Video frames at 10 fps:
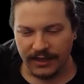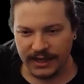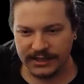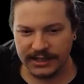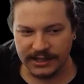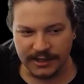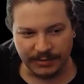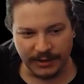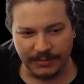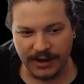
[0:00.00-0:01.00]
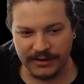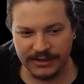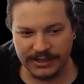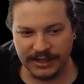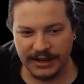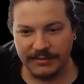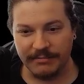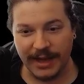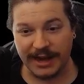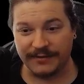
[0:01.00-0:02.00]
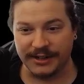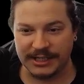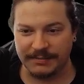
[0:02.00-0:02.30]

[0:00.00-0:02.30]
This is a proposed metaverse